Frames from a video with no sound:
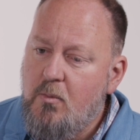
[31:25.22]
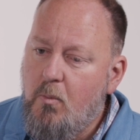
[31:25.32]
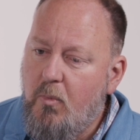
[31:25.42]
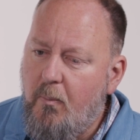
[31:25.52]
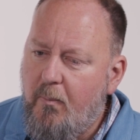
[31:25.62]

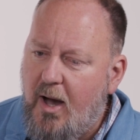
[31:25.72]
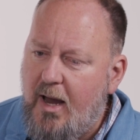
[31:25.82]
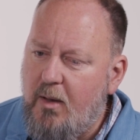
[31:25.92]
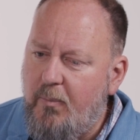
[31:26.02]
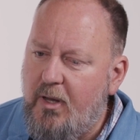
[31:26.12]
But my
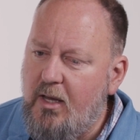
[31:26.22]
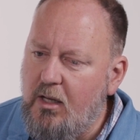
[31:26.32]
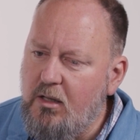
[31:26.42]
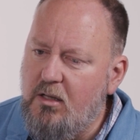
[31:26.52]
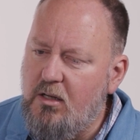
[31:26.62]

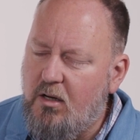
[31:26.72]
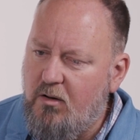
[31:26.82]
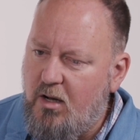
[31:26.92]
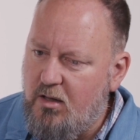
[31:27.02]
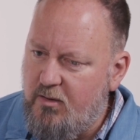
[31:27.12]
opinion on
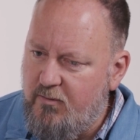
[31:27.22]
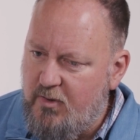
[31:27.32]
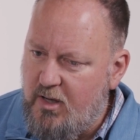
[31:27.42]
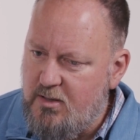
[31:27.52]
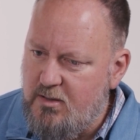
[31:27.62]
all of
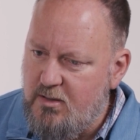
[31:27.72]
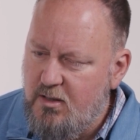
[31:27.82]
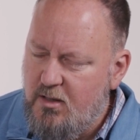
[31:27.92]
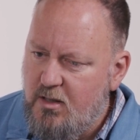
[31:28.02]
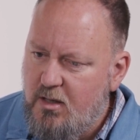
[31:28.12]
this
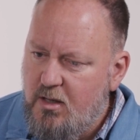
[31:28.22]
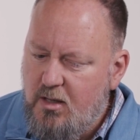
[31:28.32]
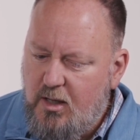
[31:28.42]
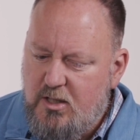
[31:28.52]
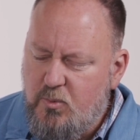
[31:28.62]

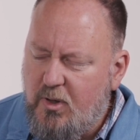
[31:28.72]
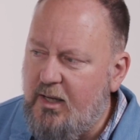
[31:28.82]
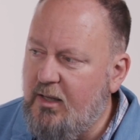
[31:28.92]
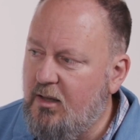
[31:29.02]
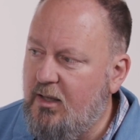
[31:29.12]
is where
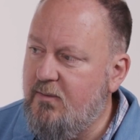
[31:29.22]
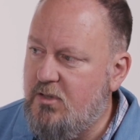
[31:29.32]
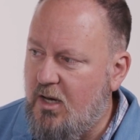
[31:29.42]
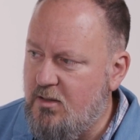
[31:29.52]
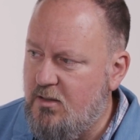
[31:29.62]
he leaves
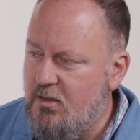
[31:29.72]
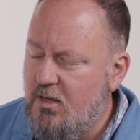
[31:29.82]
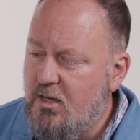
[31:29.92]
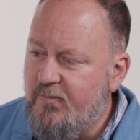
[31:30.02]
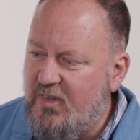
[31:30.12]
us
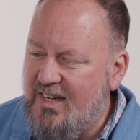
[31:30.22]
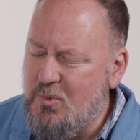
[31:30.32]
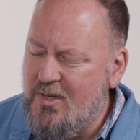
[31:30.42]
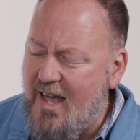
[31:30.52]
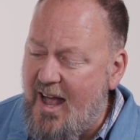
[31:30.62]
is
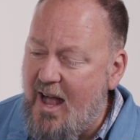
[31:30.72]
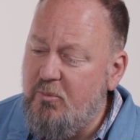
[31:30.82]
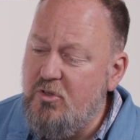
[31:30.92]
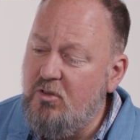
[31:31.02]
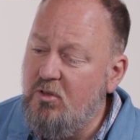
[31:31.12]
with
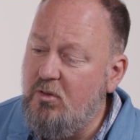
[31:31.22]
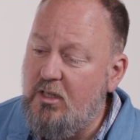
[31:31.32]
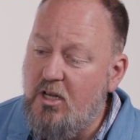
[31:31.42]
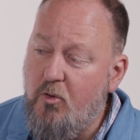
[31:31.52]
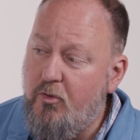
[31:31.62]
absolutely
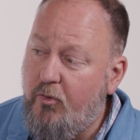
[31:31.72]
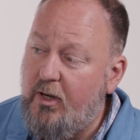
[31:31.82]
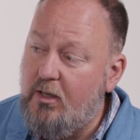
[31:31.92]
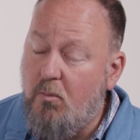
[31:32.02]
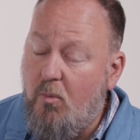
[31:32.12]
no
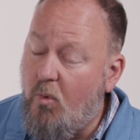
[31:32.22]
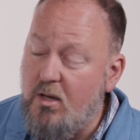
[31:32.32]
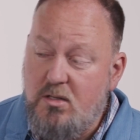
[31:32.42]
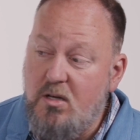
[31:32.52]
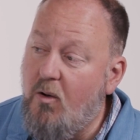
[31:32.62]
freedom
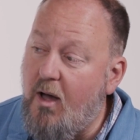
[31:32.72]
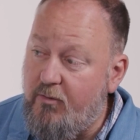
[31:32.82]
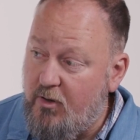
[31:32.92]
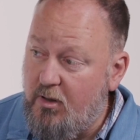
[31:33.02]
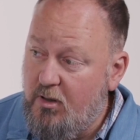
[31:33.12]

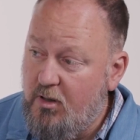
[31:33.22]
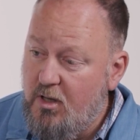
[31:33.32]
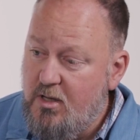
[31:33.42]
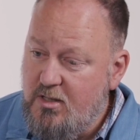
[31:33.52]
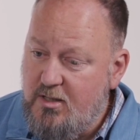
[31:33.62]
whatsoever
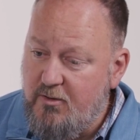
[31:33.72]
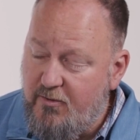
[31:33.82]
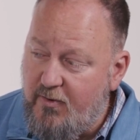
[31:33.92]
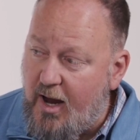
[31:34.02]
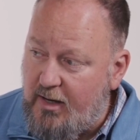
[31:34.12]
to
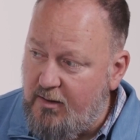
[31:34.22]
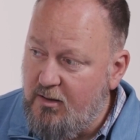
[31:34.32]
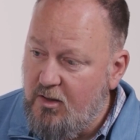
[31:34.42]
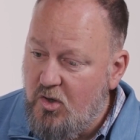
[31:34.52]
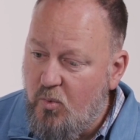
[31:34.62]
fight,
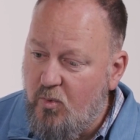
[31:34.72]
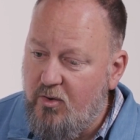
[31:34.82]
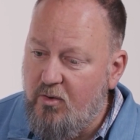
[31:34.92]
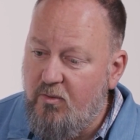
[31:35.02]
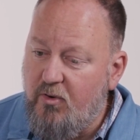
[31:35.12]

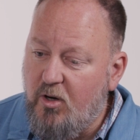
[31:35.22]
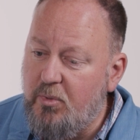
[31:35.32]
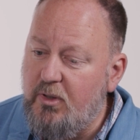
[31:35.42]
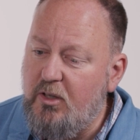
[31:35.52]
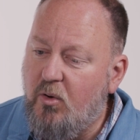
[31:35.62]
whether
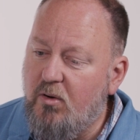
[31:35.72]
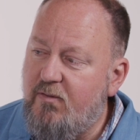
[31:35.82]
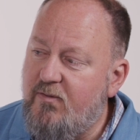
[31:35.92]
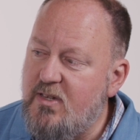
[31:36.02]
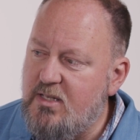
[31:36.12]
verbally or
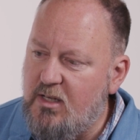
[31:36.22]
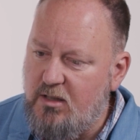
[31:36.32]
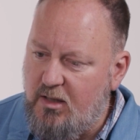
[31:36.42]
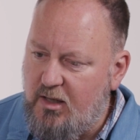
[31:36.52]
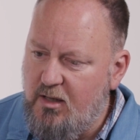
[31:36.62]

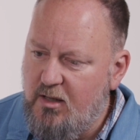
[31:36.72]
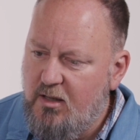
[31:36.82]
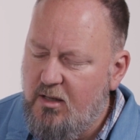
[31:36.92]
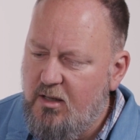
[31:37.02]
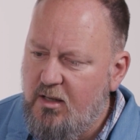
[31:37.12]
physically,
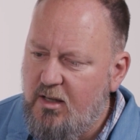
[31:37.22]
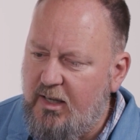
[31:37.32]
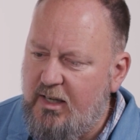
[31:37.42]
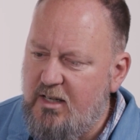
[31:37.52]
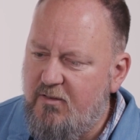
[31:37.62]

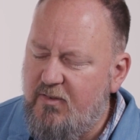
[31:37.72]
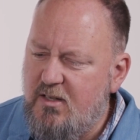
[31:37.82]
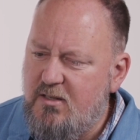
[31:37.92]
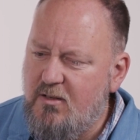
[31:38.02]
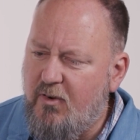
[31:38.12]
in
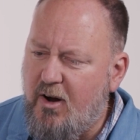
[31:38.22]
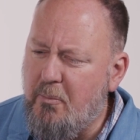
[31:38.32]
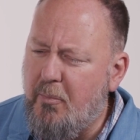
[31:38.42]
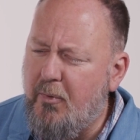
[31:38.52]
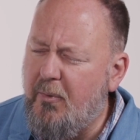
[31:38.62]
defense of our
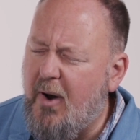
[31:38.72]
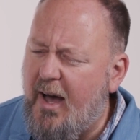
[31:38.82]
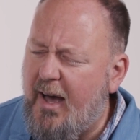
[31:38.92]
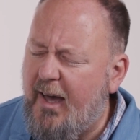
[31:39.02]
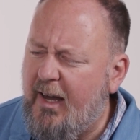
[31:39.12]

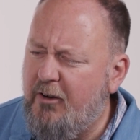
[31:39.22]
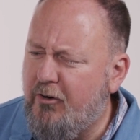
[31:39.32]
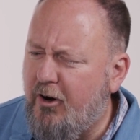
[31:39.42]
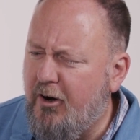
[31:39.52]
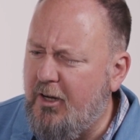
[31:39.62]
pride
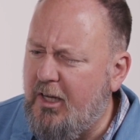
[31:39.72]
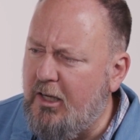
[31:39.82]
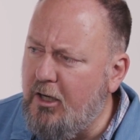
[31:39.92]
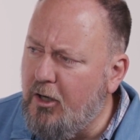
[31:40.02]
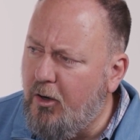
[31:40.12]
or our
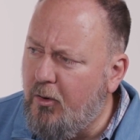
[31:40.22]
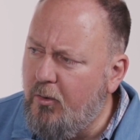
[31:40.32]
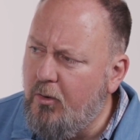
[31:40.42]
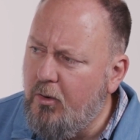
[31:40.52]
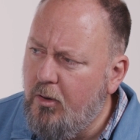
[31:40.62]
ego,